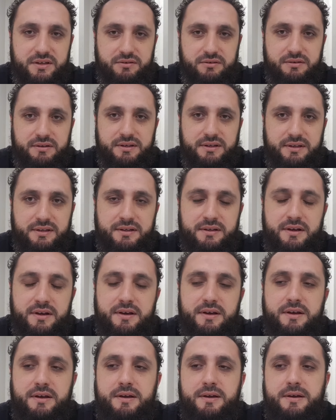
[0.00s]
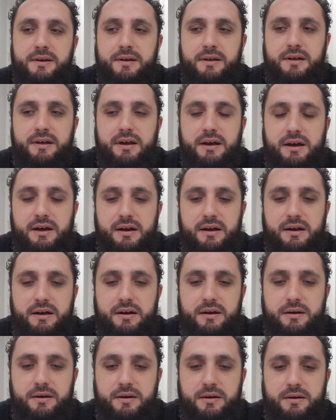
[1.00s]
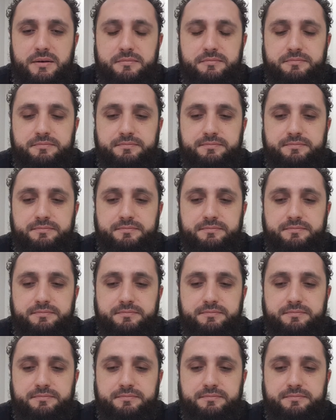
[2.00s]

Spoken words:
that you did, that